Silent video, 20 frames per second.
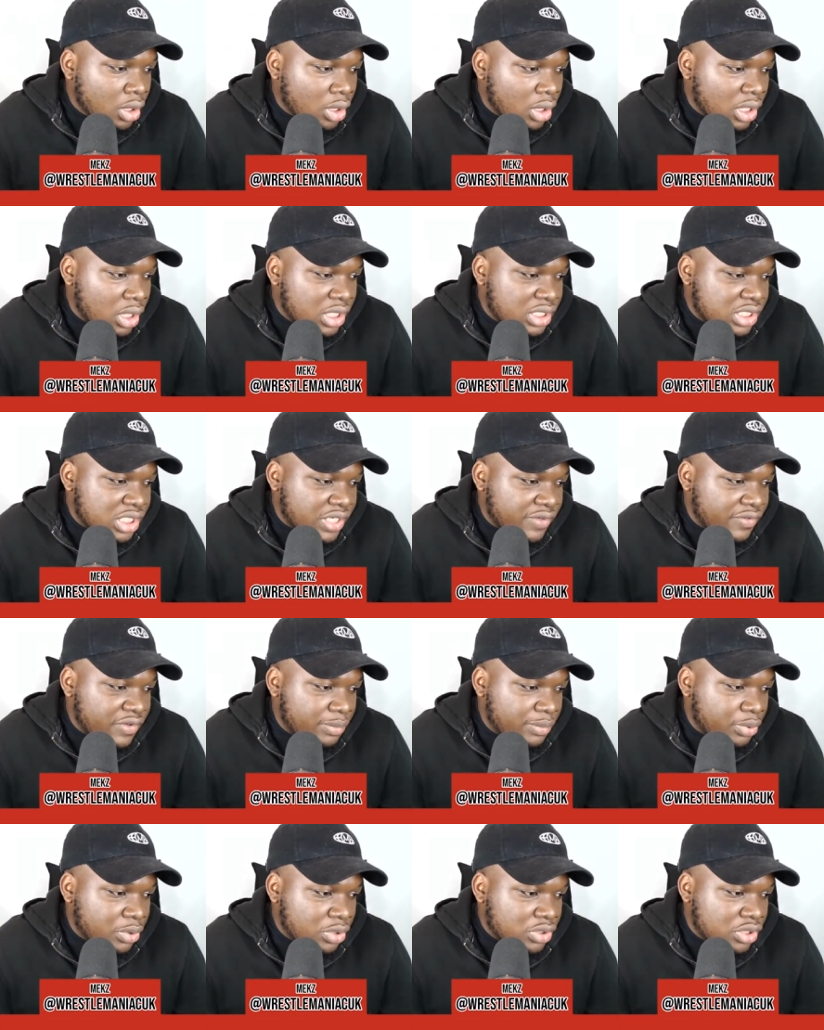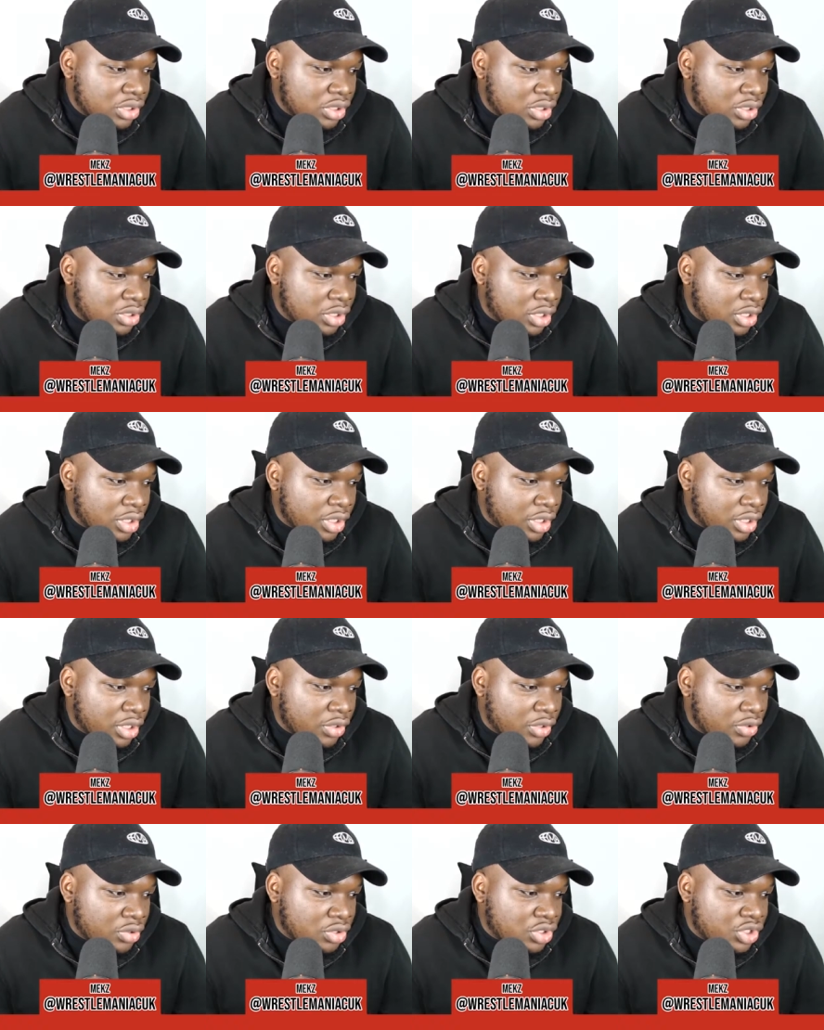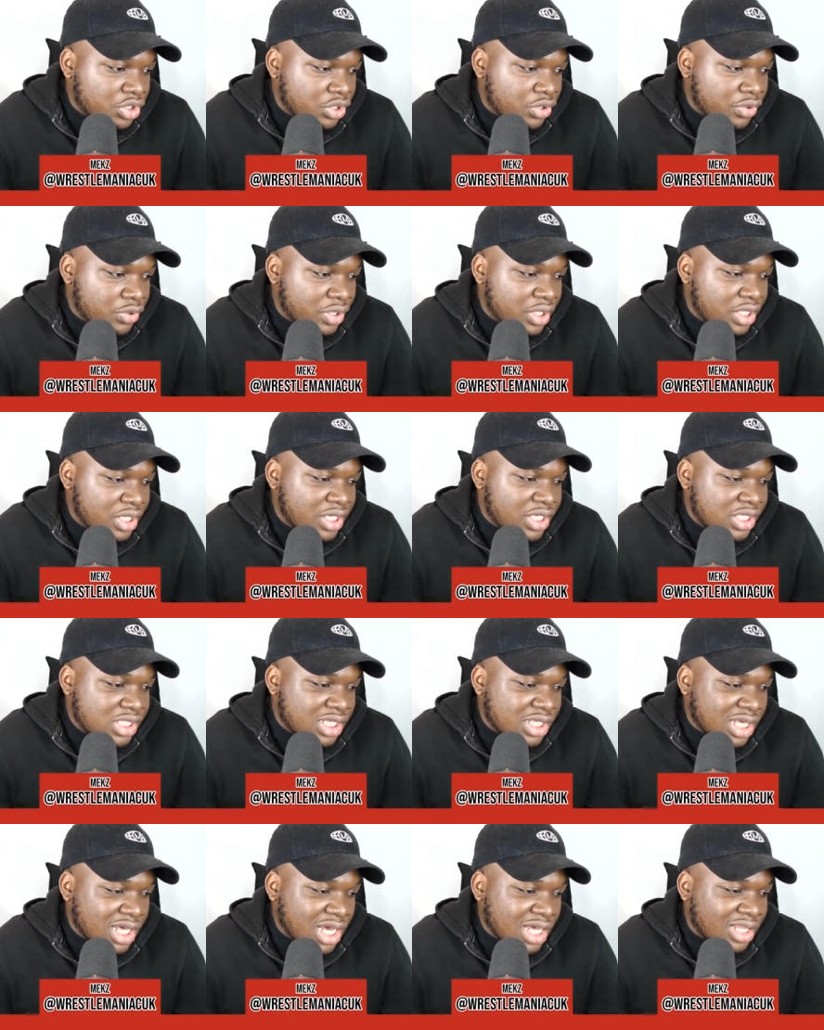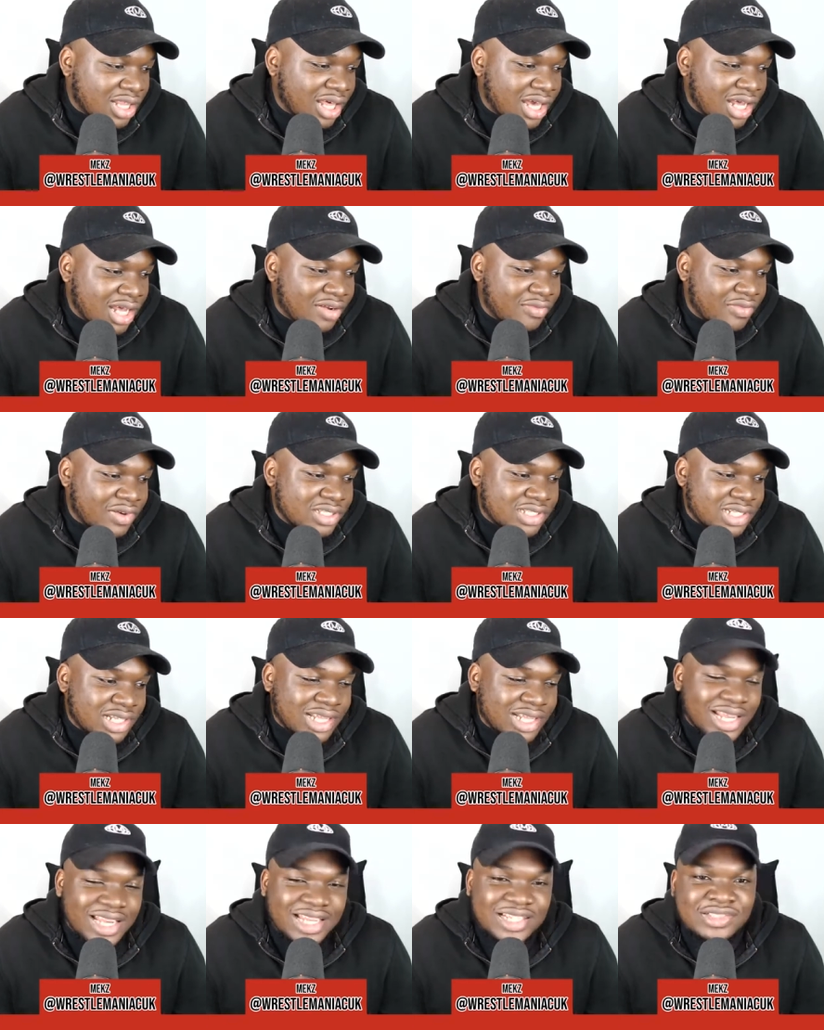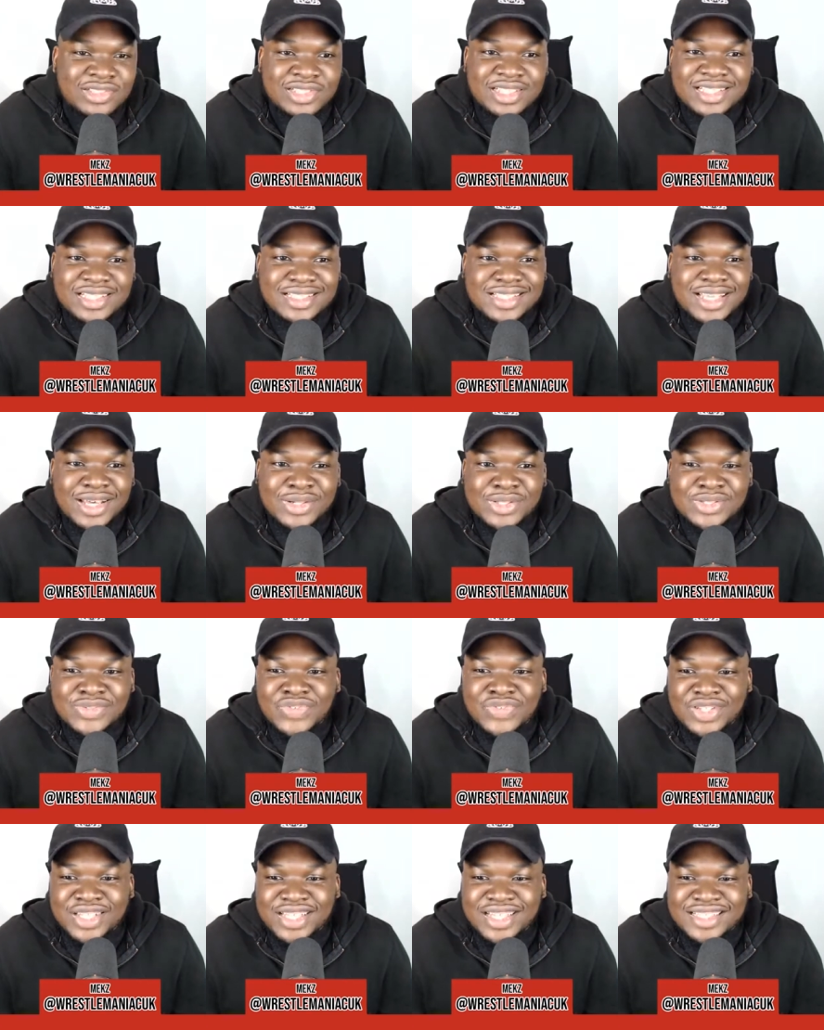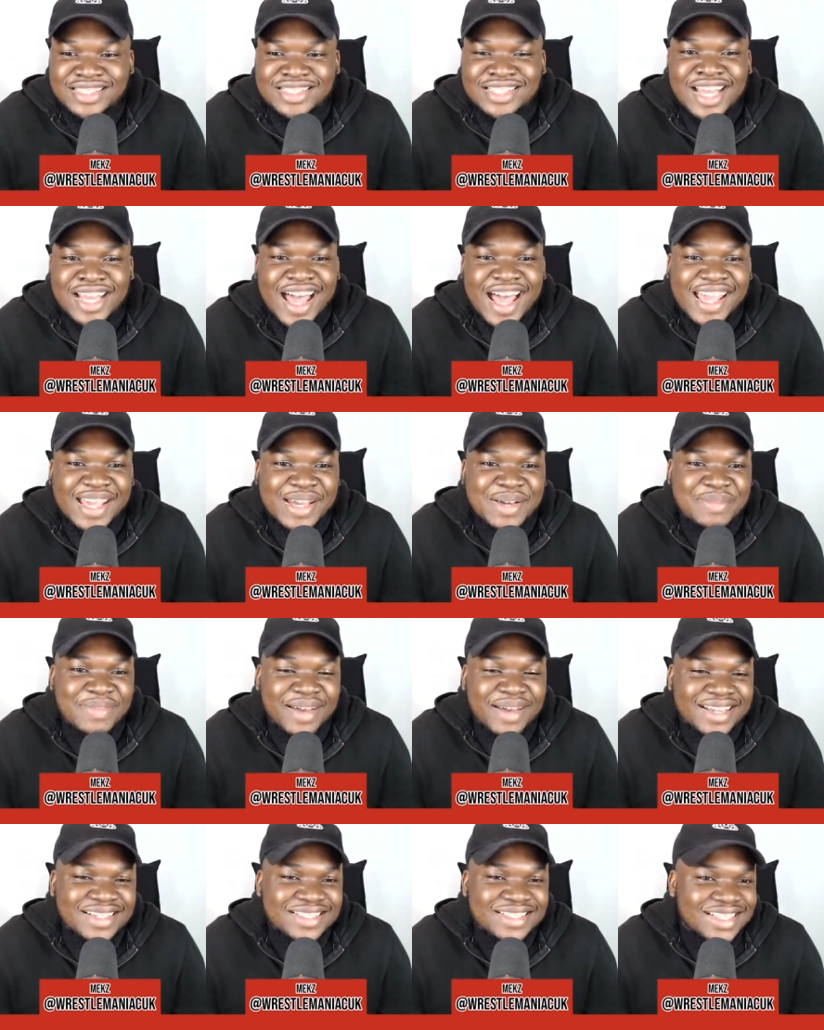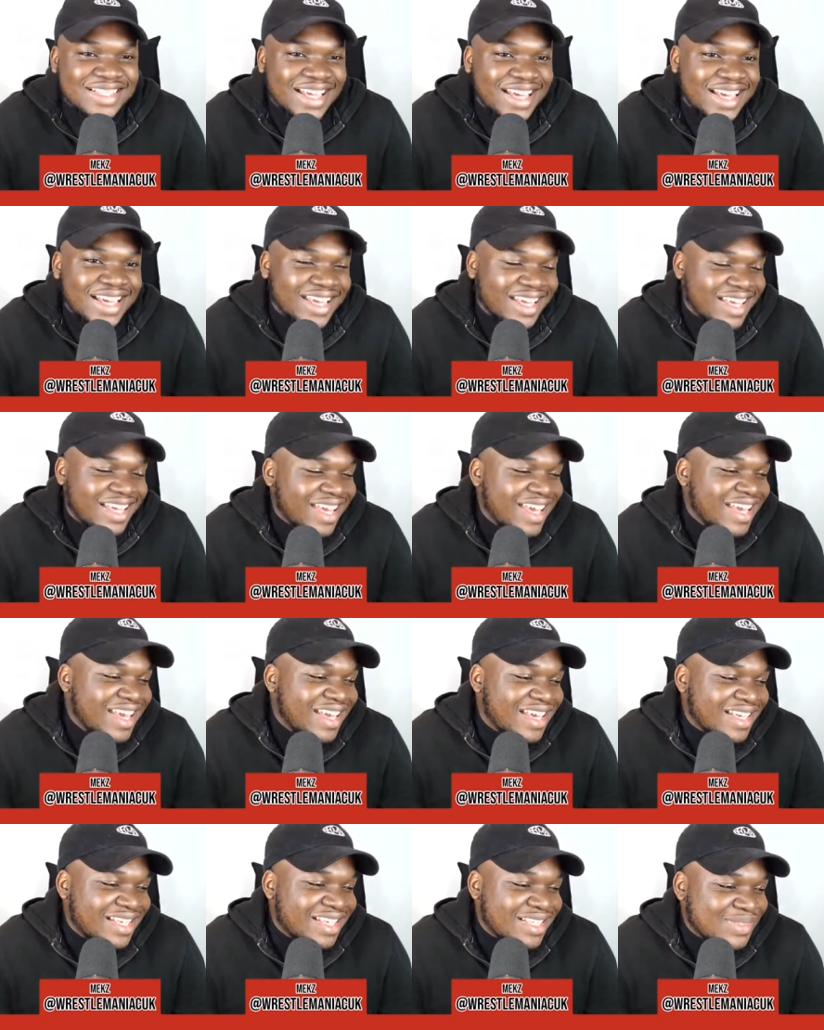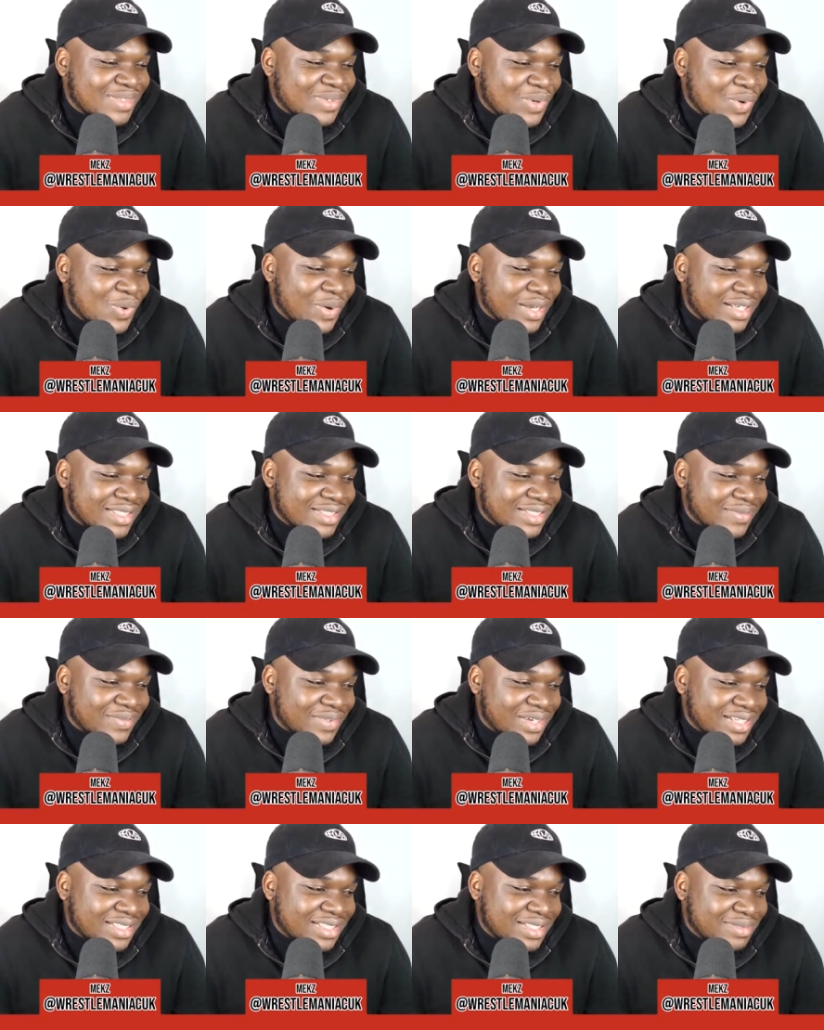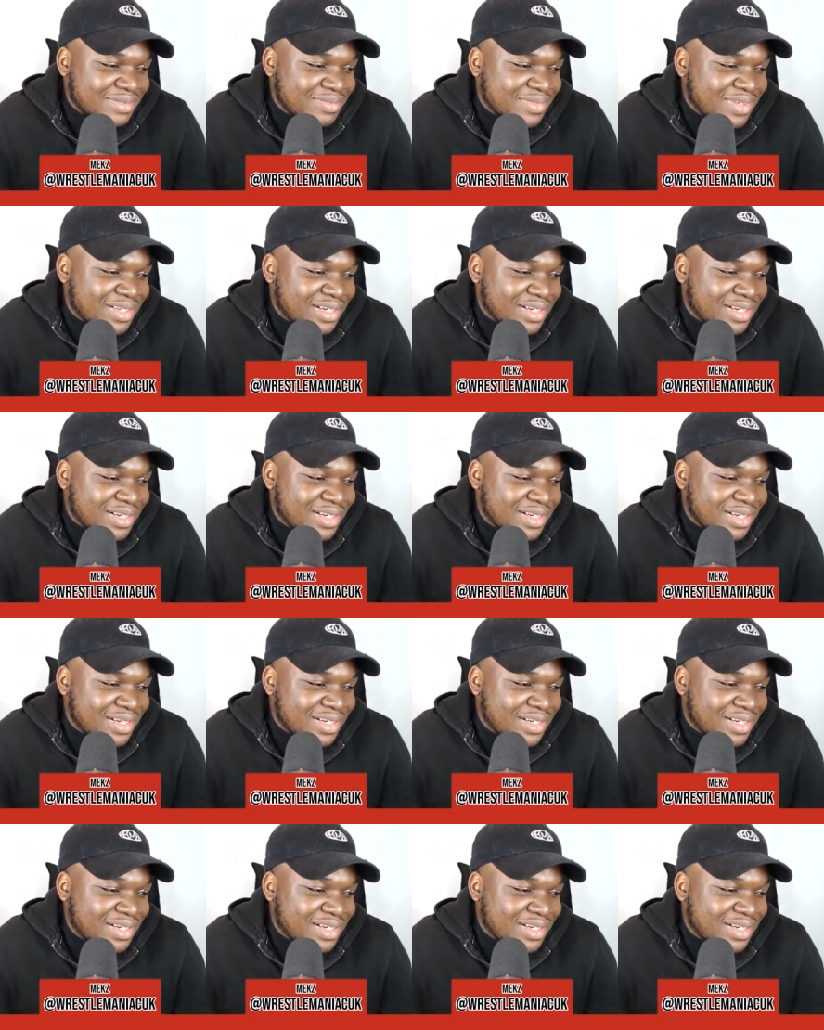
let's see if he puts on a good show. He is the kind of wrestler that literally sells for the entire match. Like, he's always the victim.